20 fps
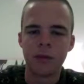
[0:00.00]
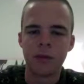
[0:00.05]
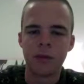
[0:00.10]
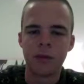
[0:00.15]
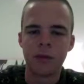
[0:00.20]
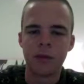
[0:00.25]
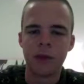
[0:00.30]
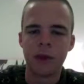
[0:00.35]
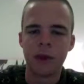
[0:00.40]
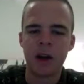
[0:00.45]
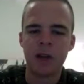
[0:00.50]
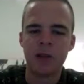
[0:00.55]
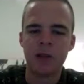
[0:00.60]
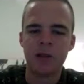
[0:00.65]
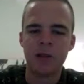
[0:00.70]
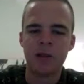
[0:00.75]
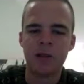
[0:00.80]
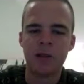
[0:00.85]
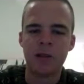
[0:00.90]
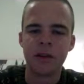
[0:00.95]
parts of
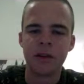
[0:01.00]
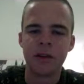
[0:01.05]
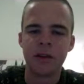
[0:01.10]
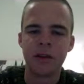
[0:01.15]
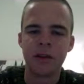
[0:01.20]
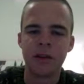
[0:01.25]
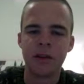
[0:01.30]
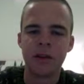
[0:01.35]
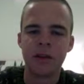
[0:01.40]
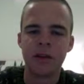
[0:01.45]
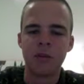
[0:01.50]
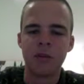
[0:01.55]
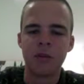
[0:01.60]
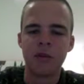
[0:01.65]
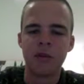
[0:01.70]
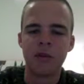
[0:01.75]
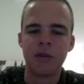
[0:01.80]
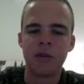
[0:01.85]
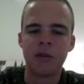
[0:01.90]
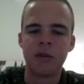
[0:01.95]
it,
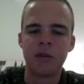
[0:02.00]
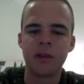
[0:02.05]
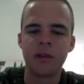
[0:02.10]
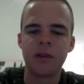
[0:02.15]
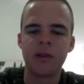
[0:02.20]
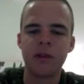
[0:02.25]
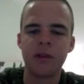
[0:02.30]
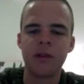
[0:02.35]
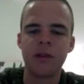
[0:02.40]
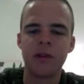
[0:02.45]
because